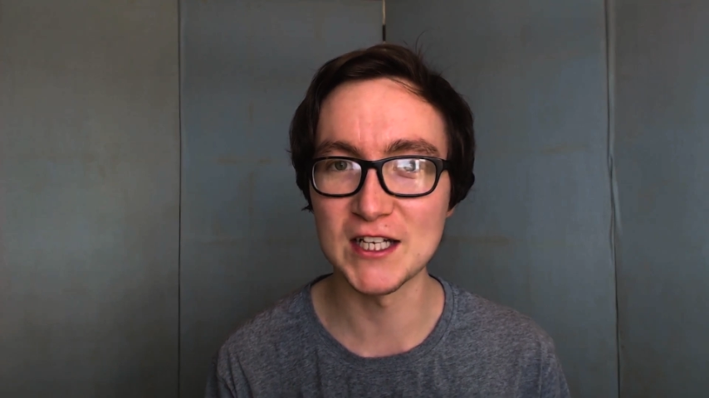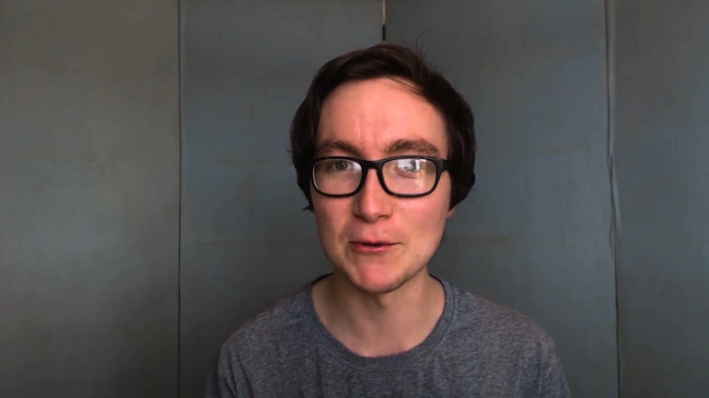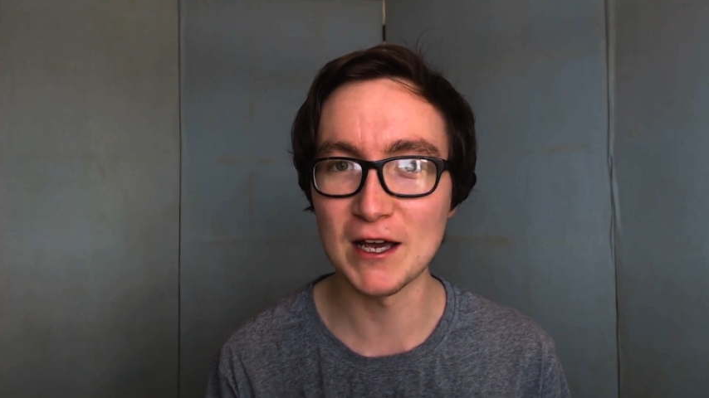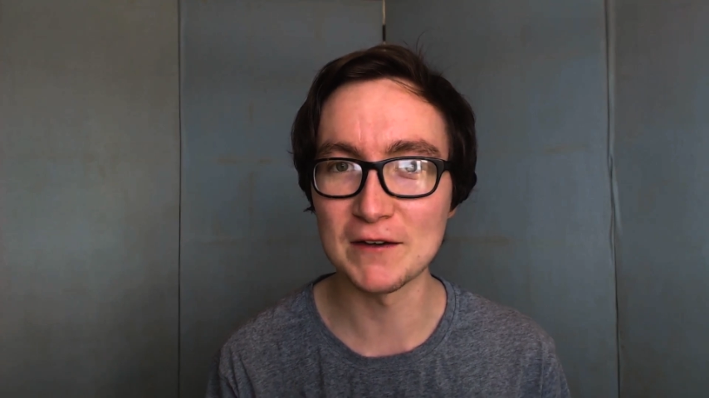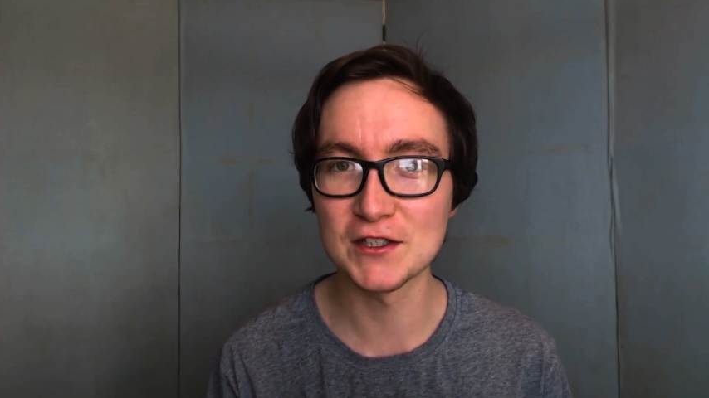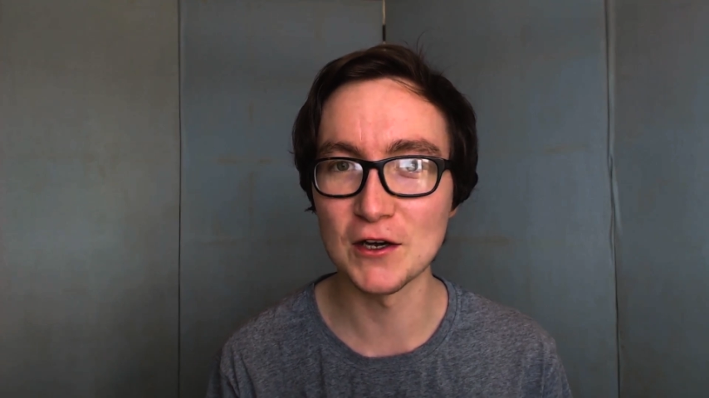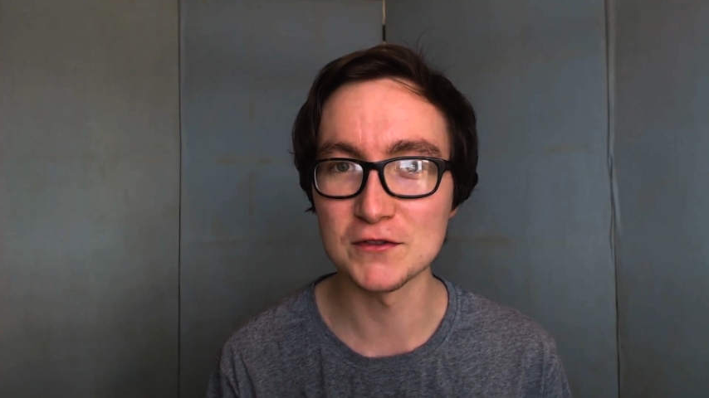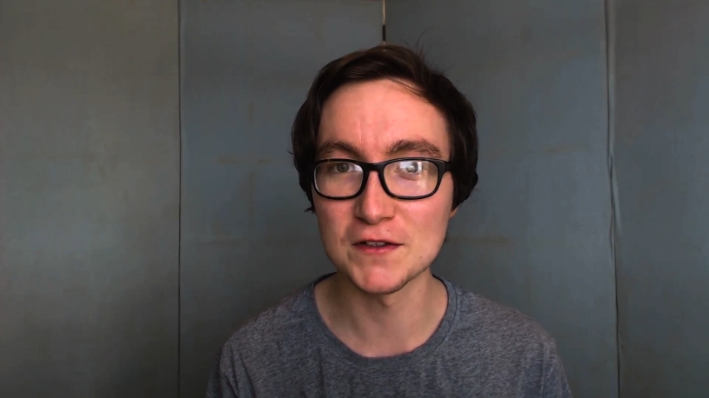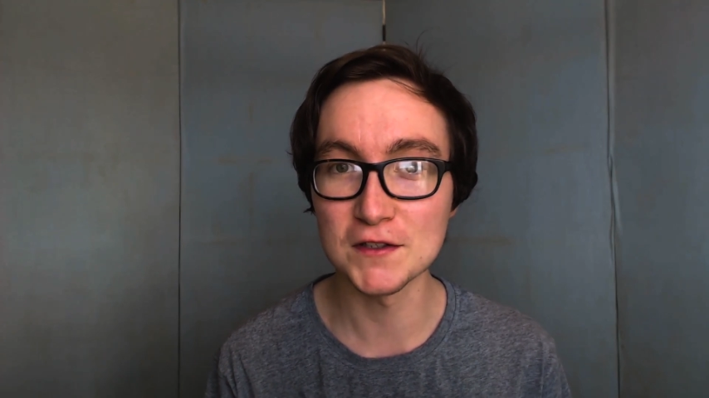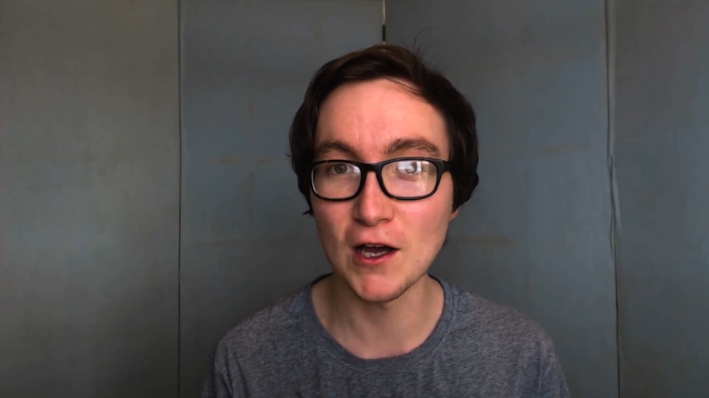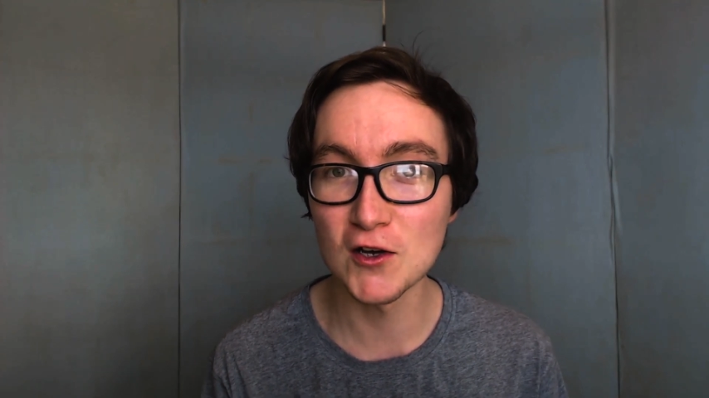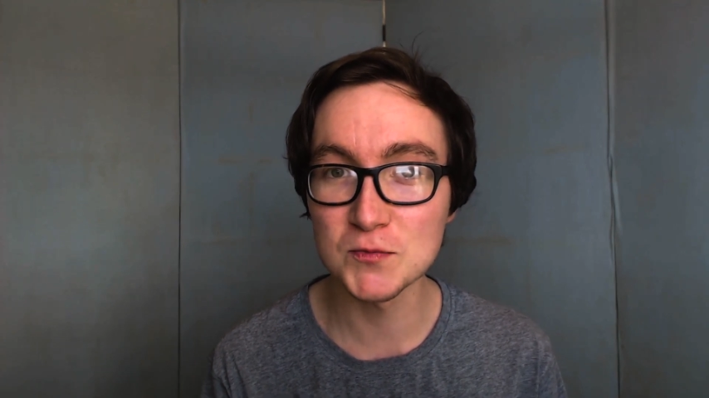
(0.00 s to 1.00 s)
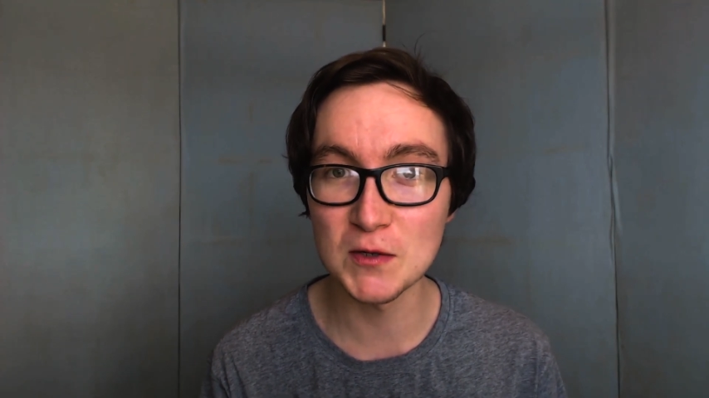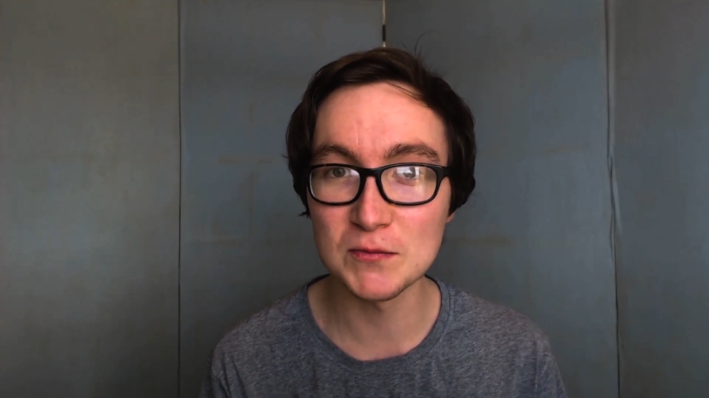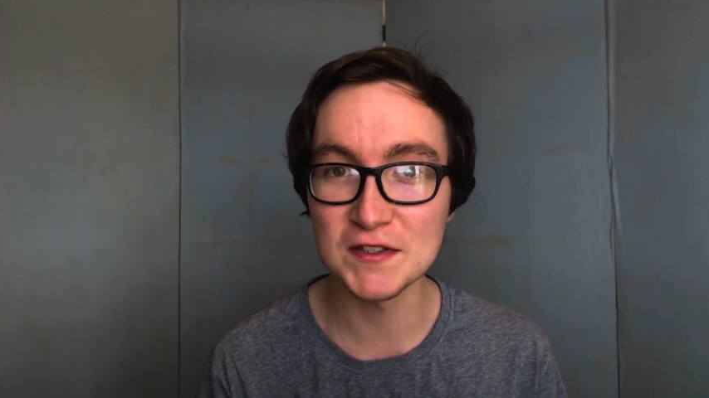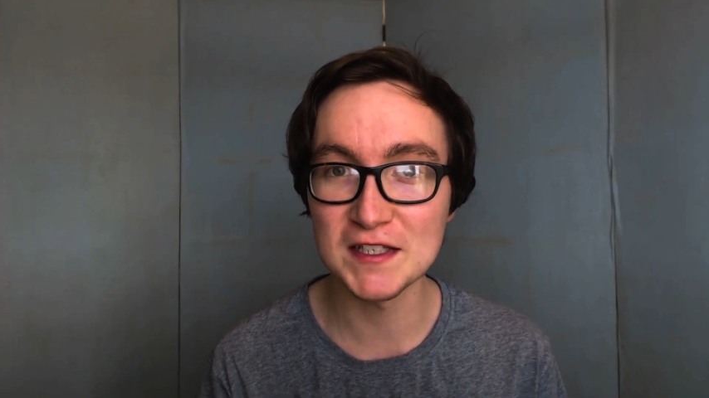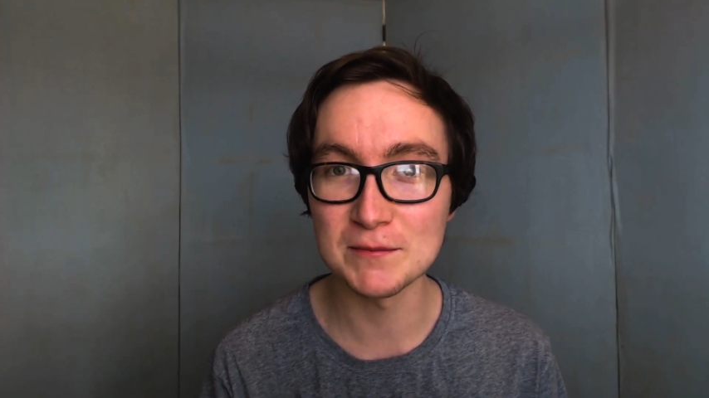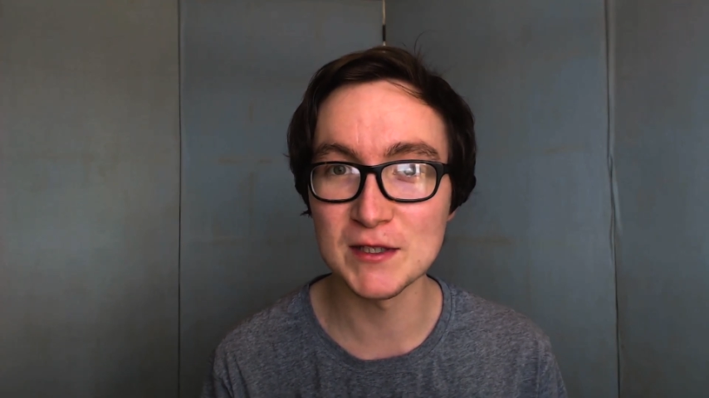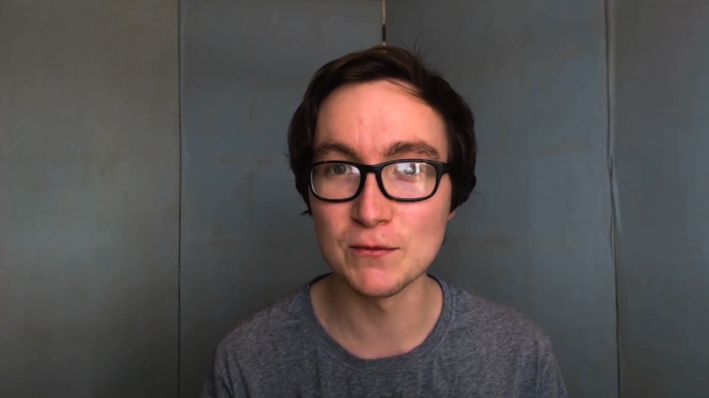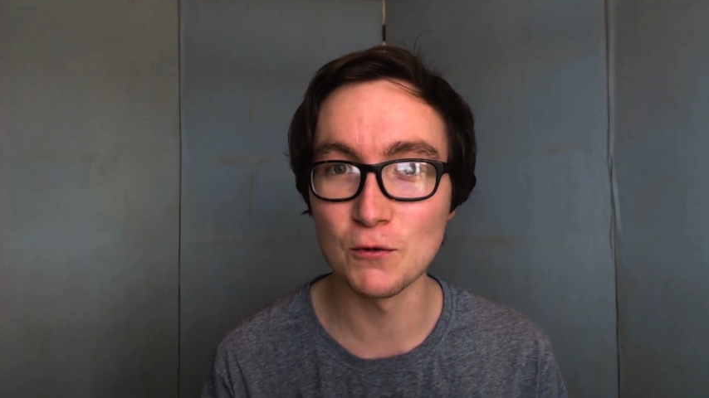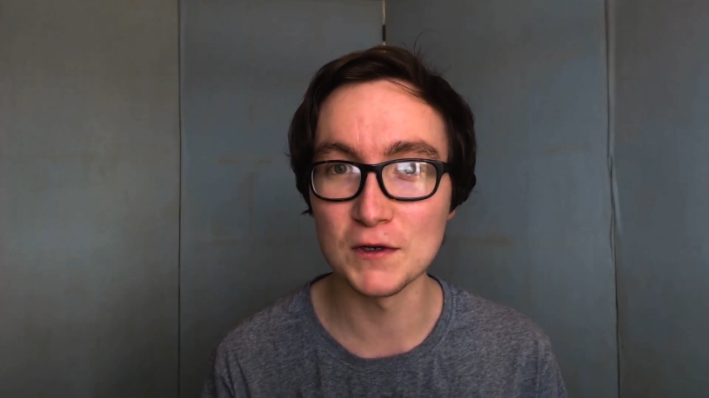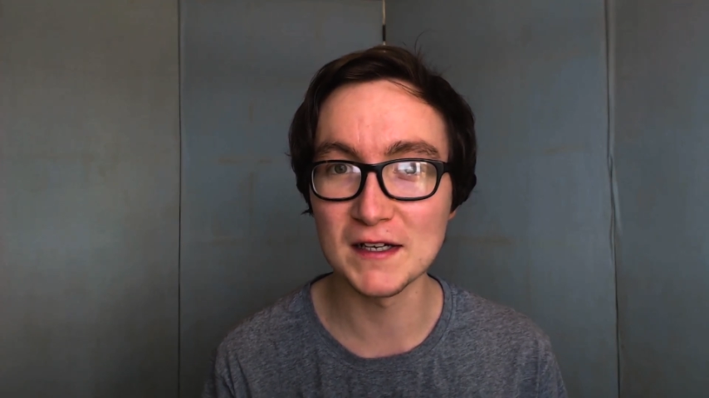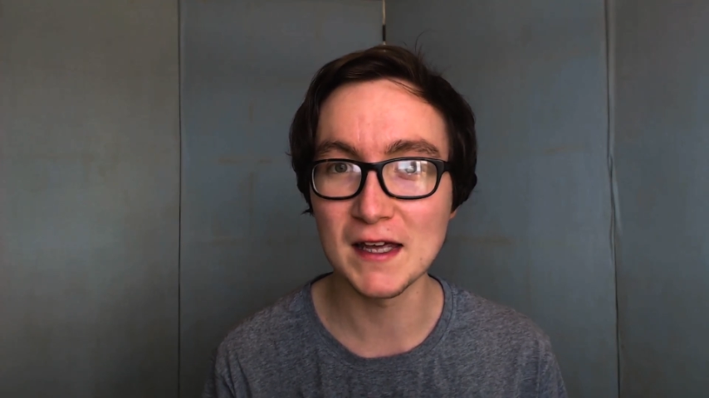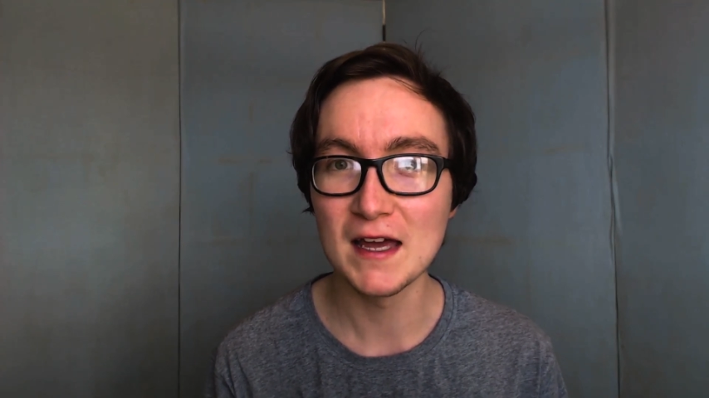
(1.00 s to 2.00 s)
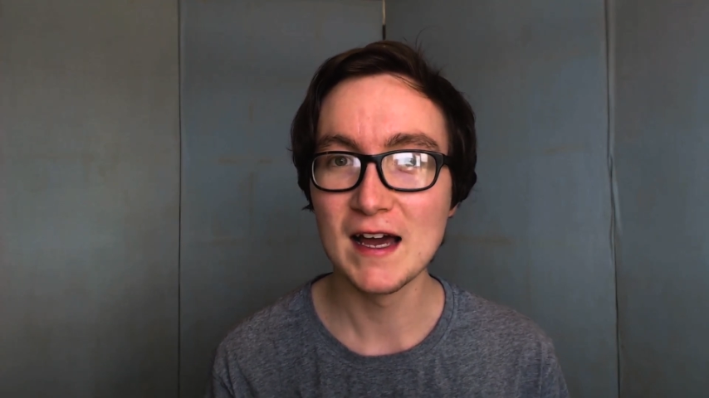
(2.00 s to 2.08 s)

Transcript: now we have to go to the Carlsberg Museum in the morning